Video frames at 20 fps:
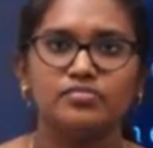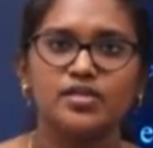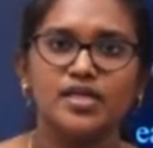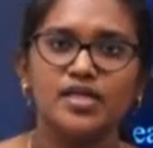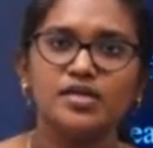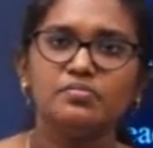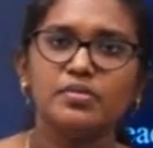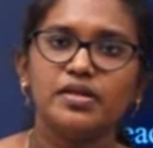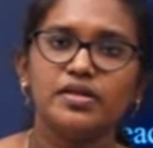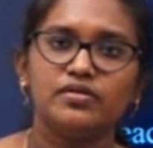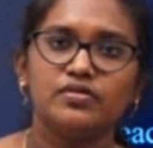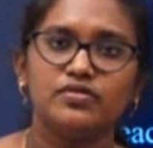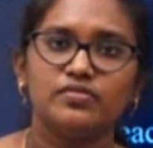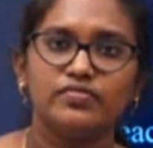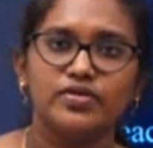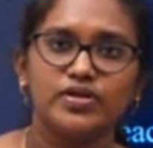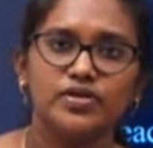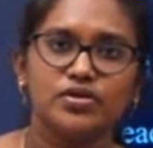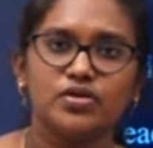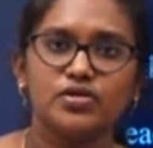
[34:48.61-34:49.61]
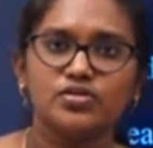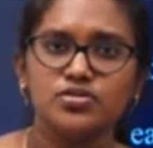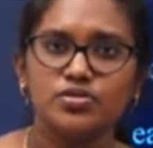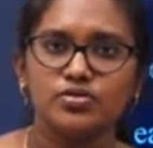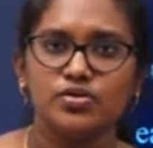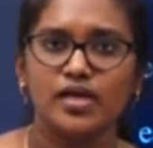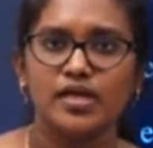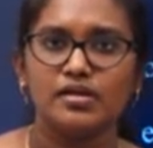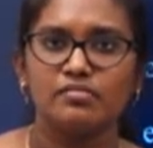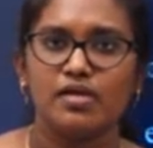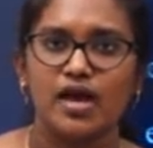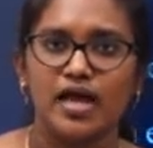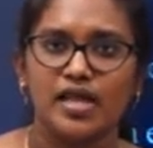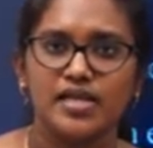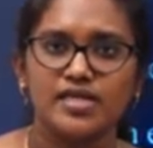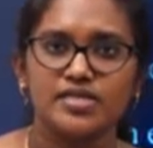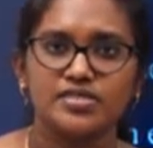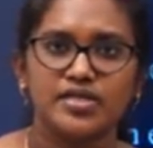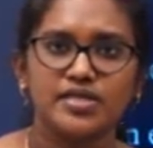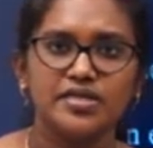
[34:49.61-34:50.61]
3 windows you can
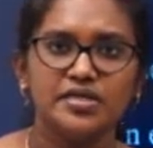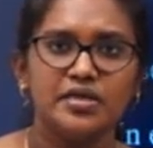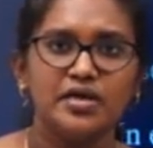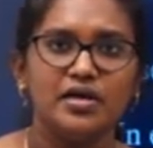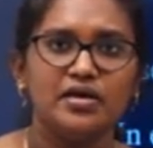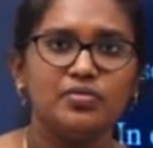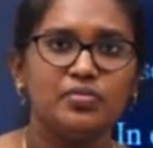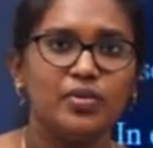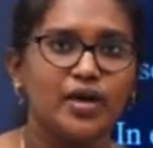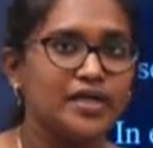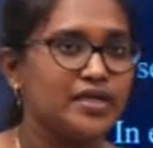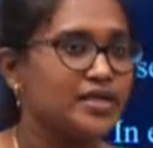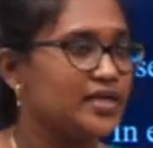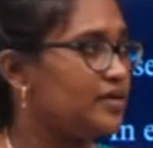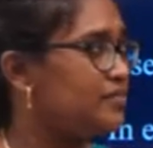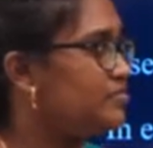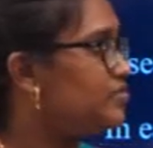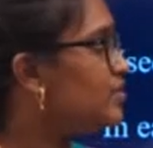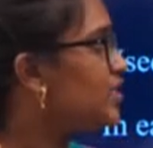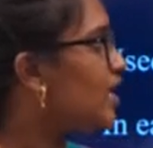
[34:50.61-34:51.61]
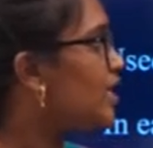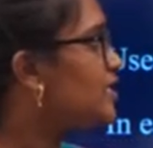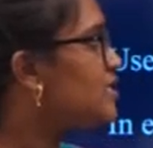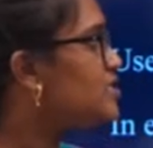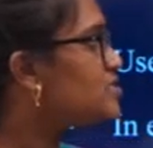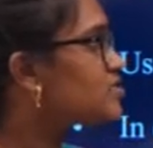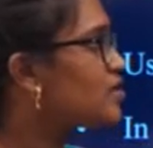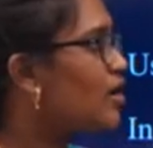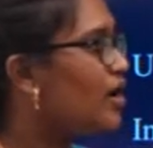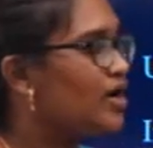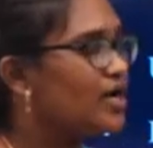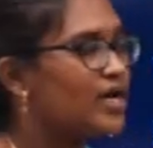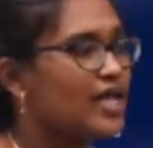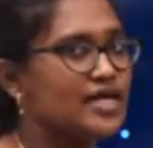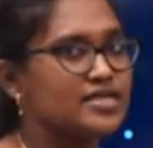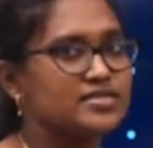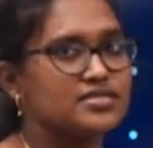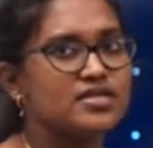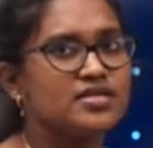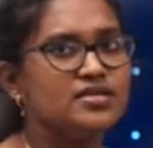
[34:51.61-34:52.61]
manage at one time. That is called
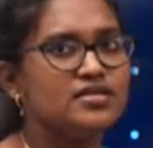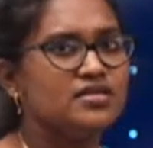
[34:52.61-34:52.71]
as